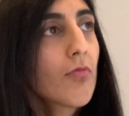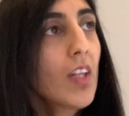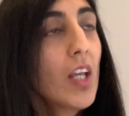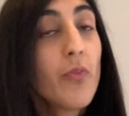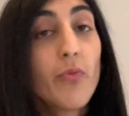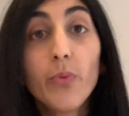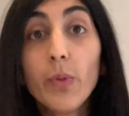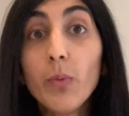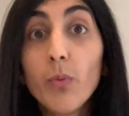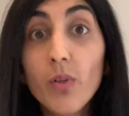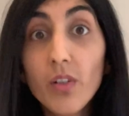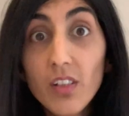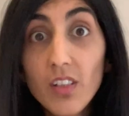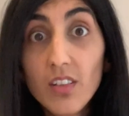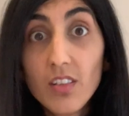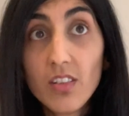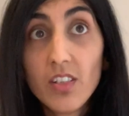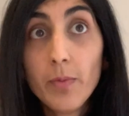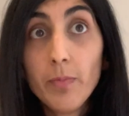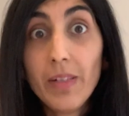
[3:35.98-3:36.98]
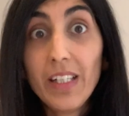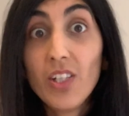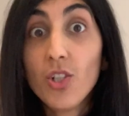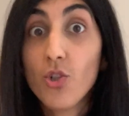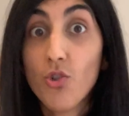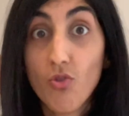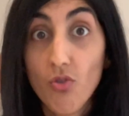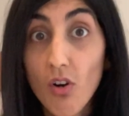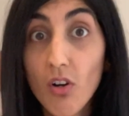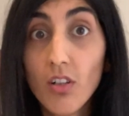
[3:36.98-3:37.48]
if we want to be
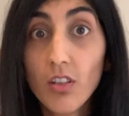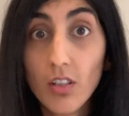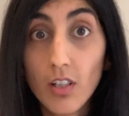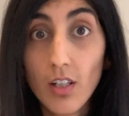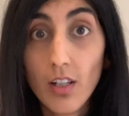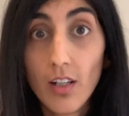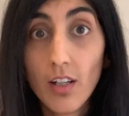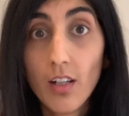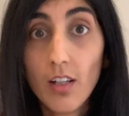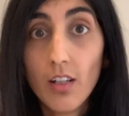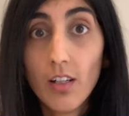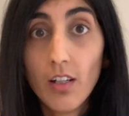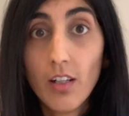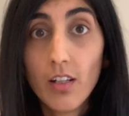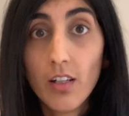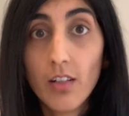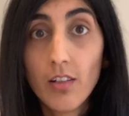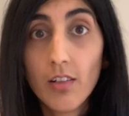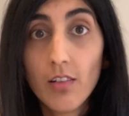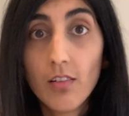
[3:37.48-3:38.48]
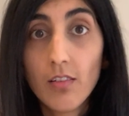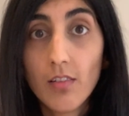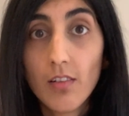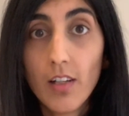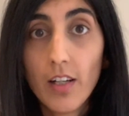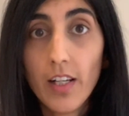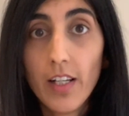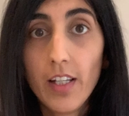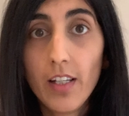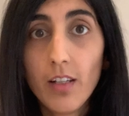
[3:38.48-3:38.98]
stronger,
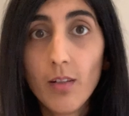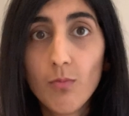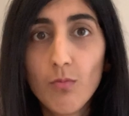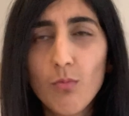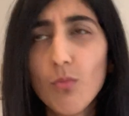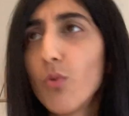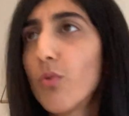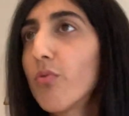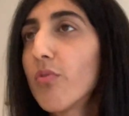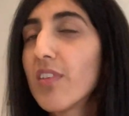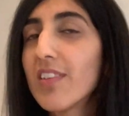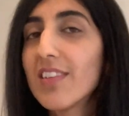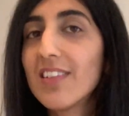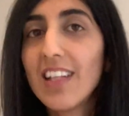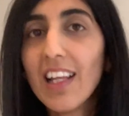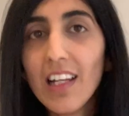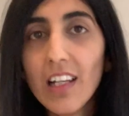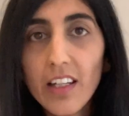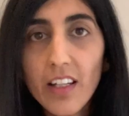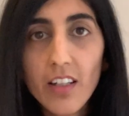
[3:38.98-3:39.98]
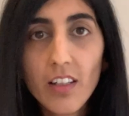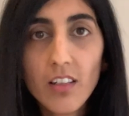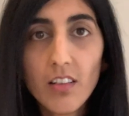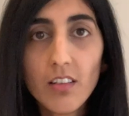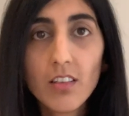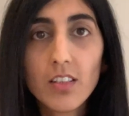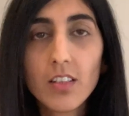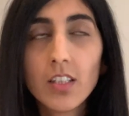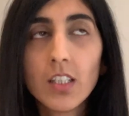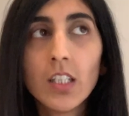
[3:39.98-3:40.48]
right, more
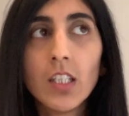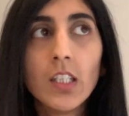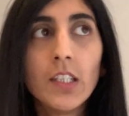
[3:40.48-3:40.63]
resilient,